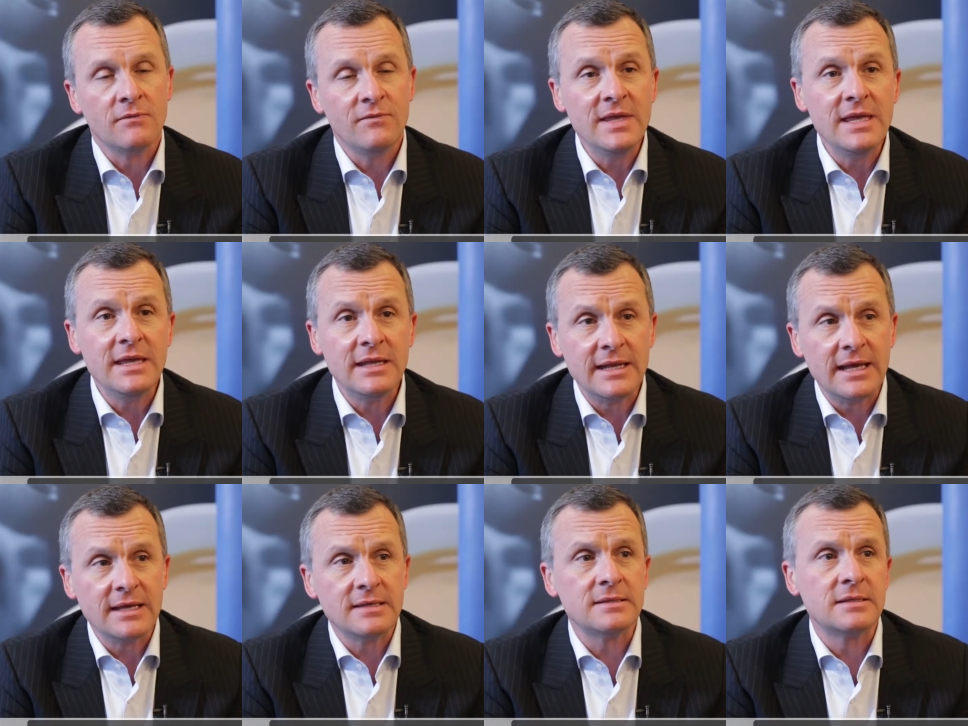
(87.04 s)
We
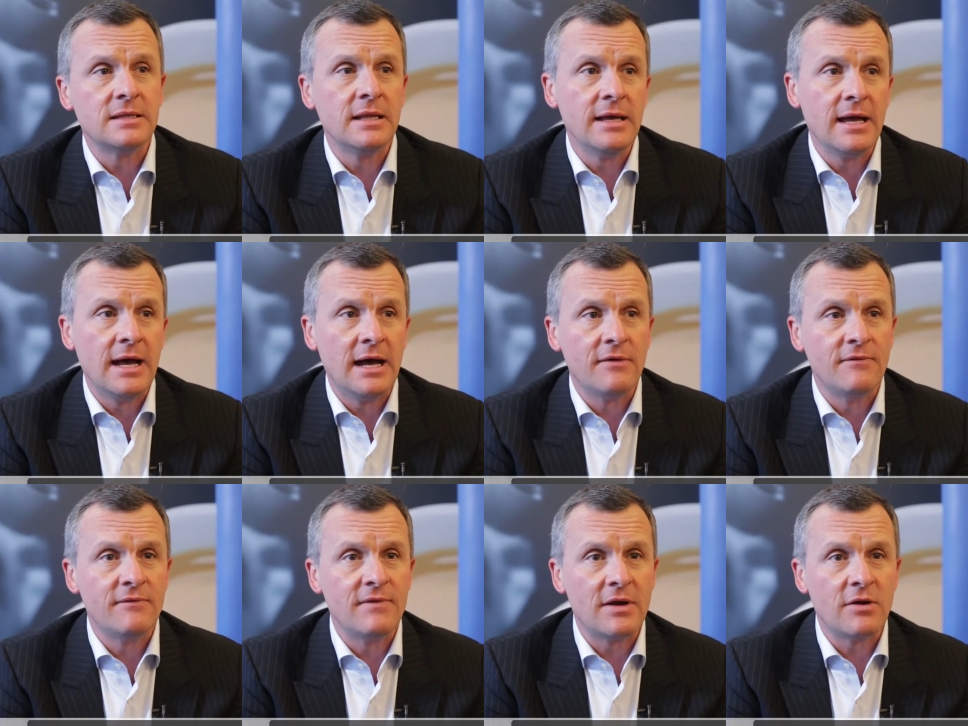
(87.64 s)
in Nestle
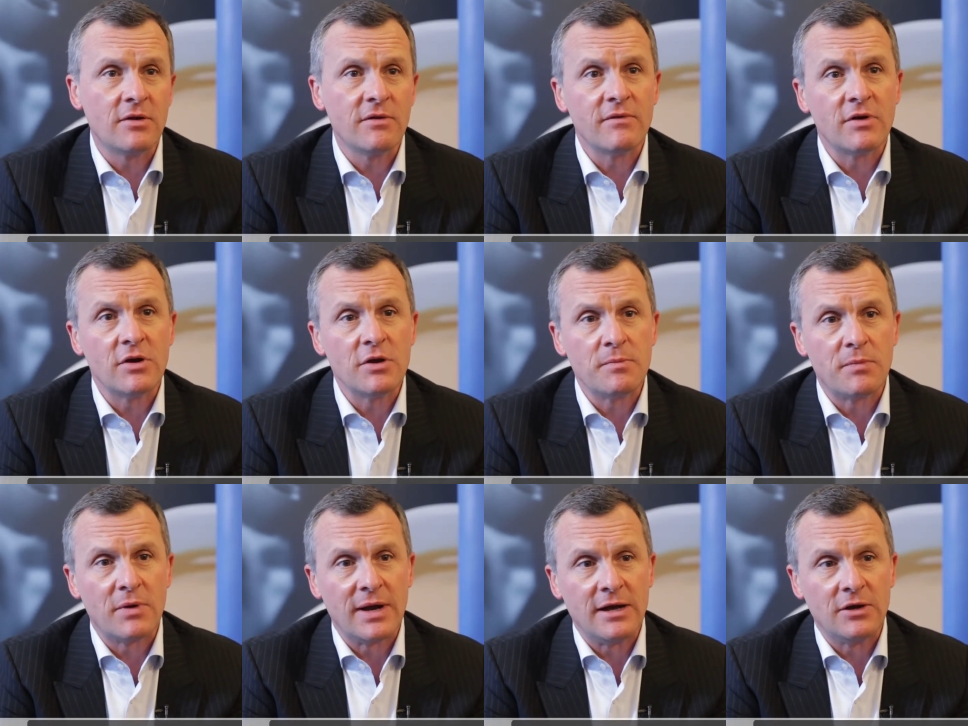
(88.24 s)
are very,
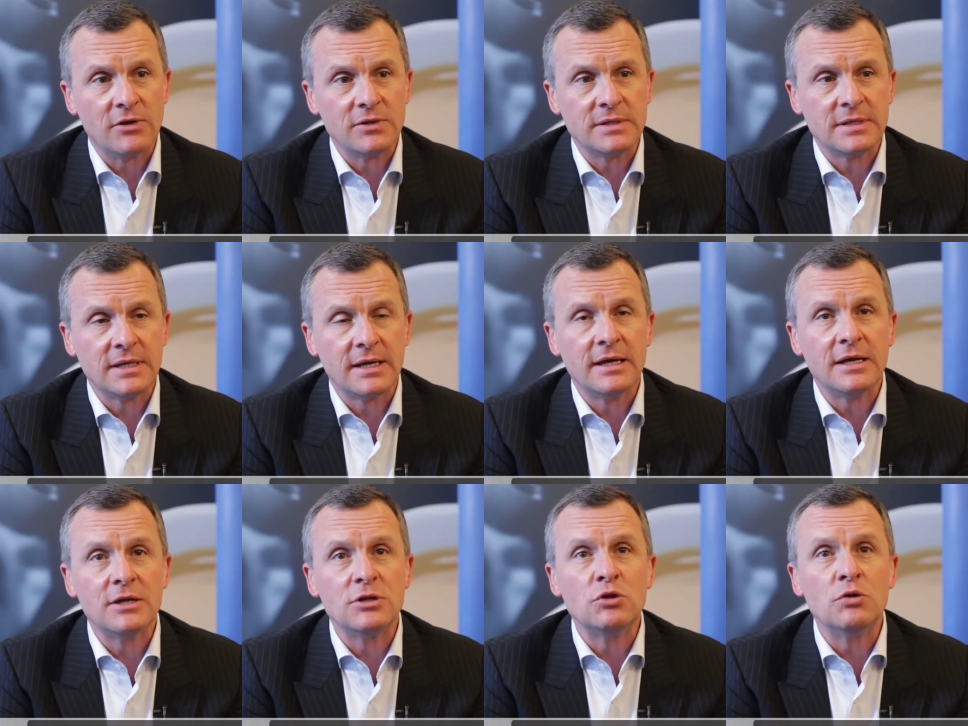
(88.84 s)
very proud
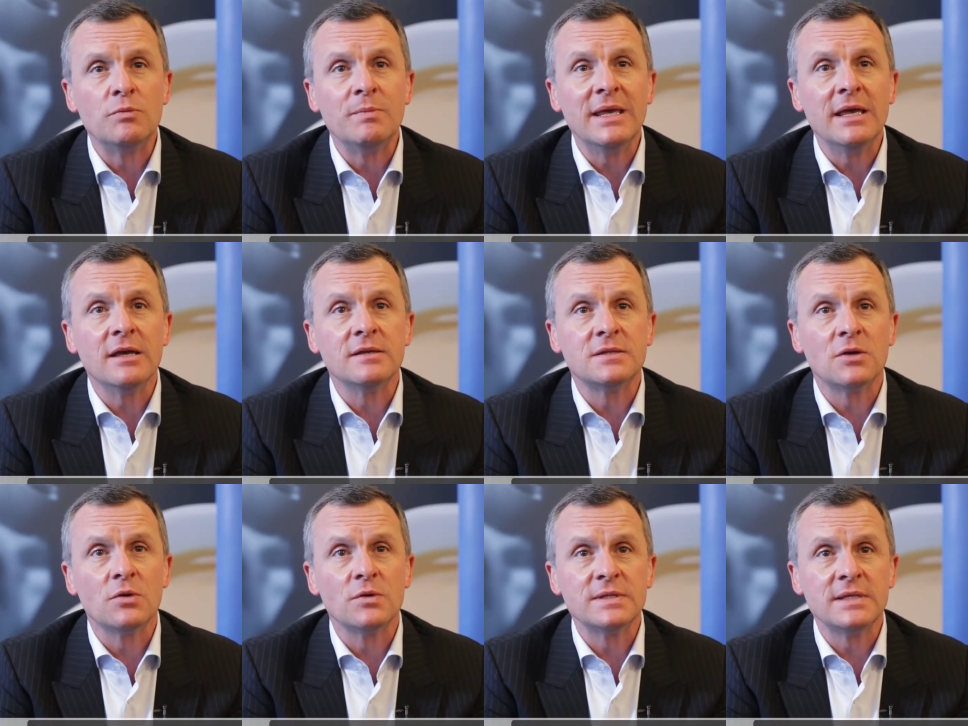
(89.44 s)
uh, to be
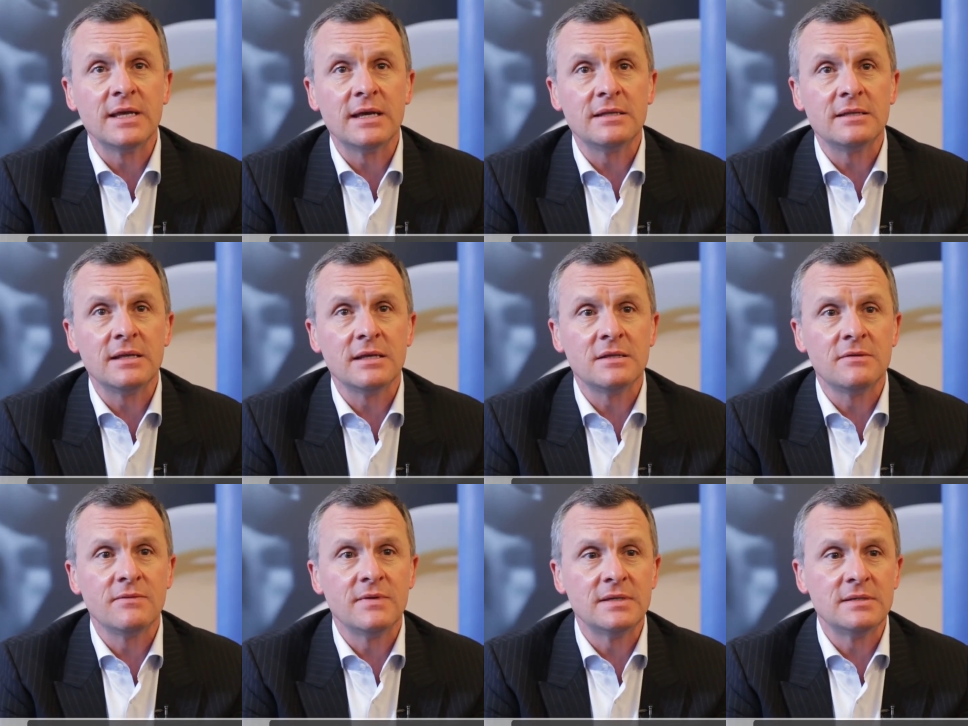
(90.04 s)

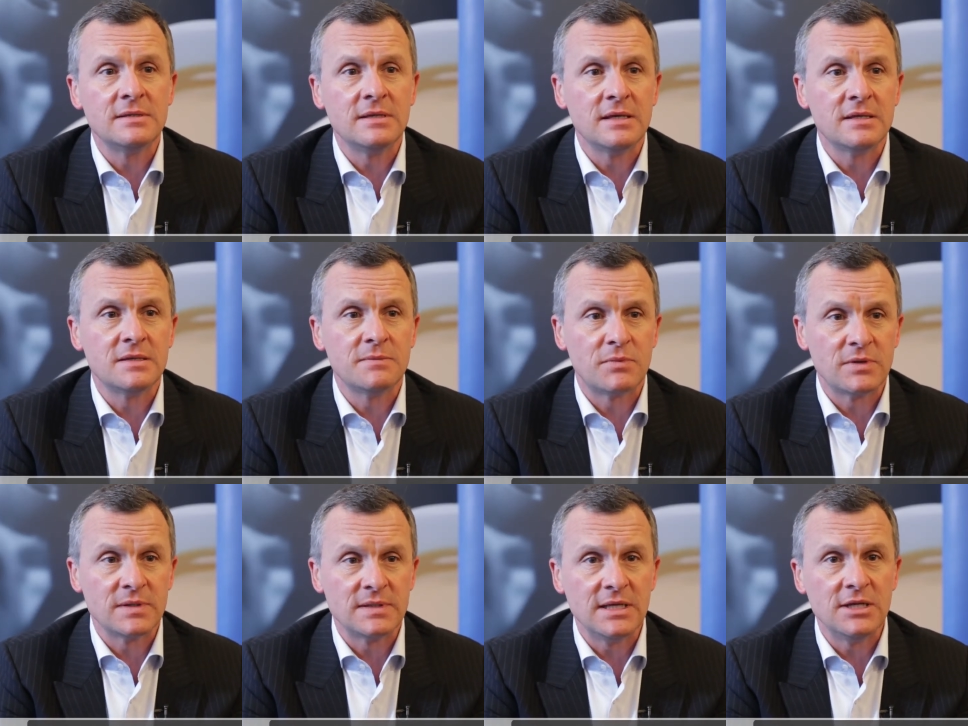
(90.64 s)
associated with this
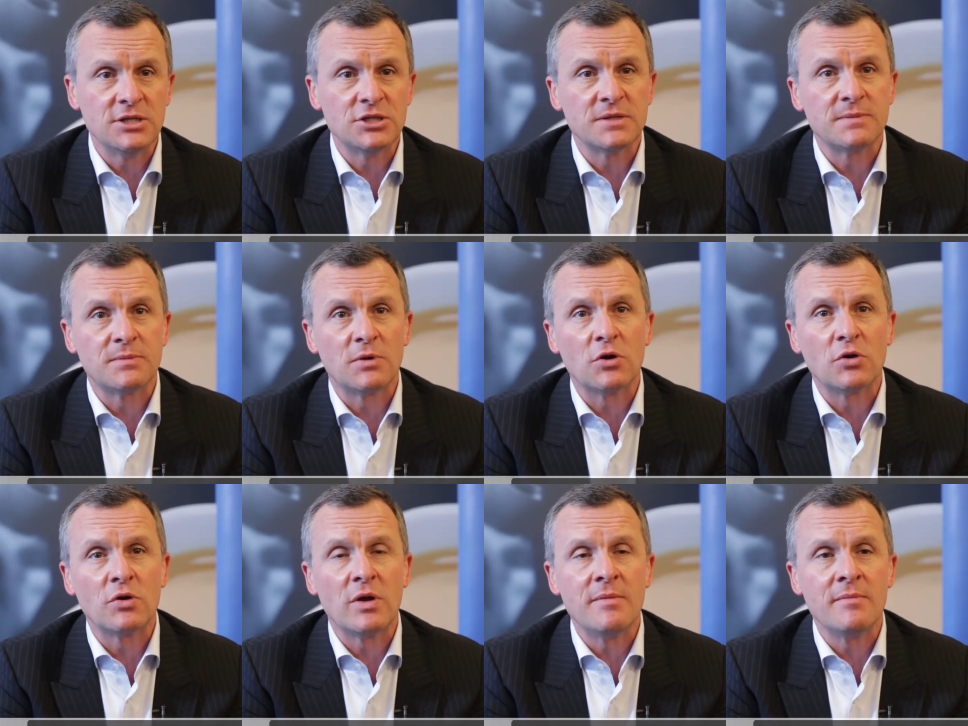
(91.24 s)
prestigious
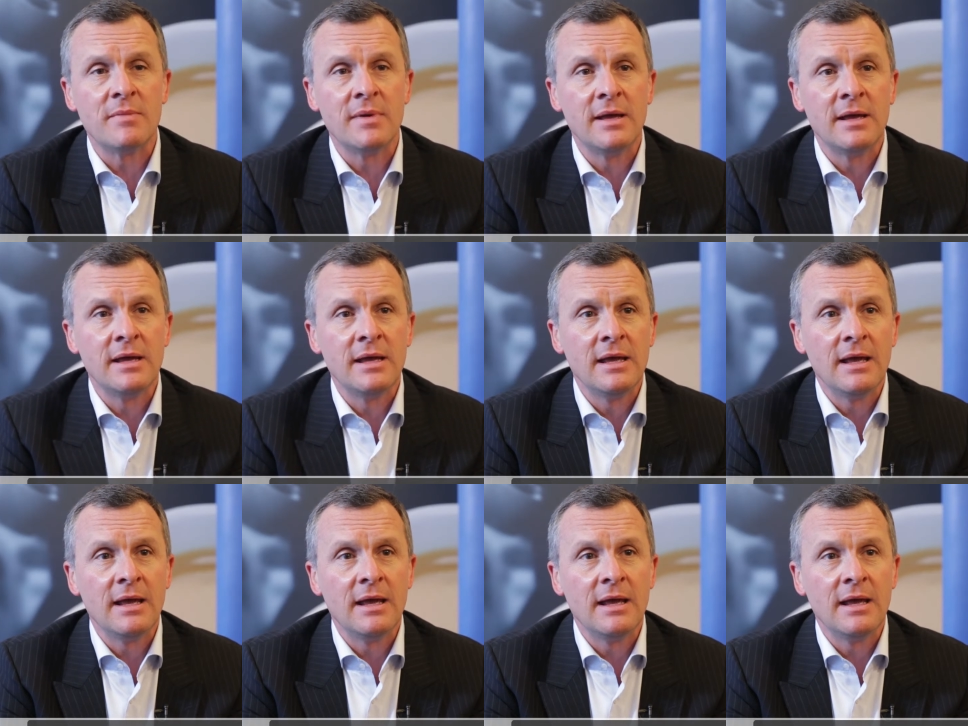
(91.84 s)
program,